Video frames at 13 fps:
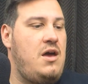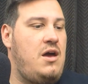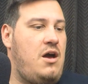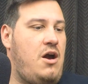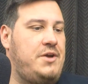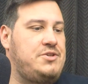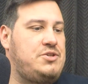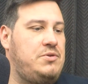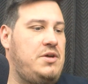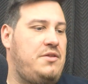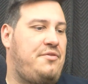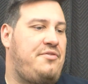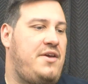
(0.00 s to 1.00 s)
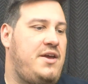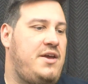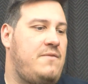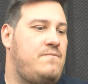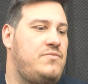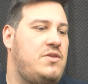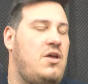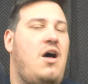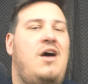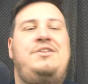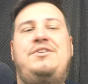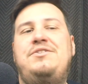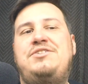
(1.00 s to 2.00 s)
All right, so another thing,
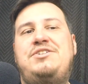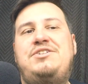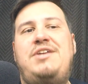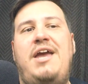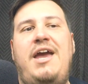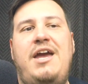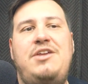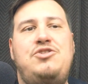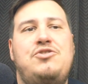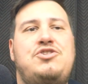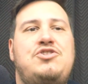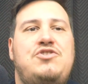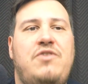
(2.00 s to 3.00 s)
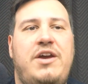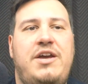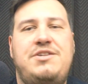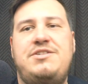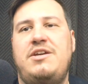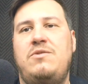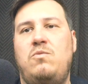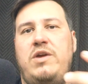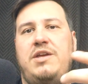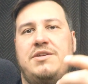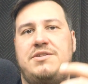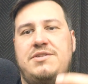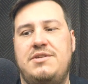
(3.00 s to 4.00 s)
understand your strengths and
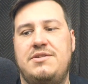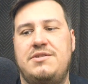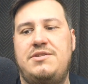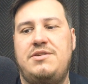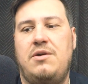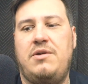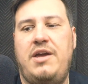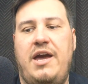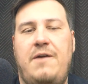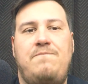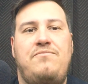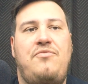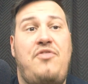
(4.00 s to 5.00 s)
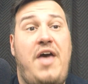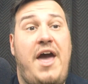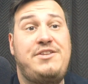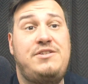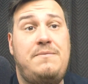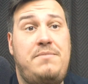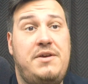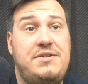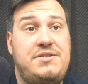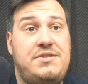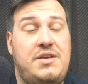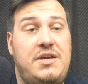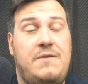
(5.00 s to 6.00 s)
weaknesses, okay? That's the
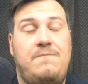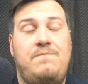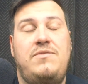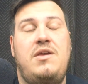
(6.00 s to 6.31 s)
biggest thing.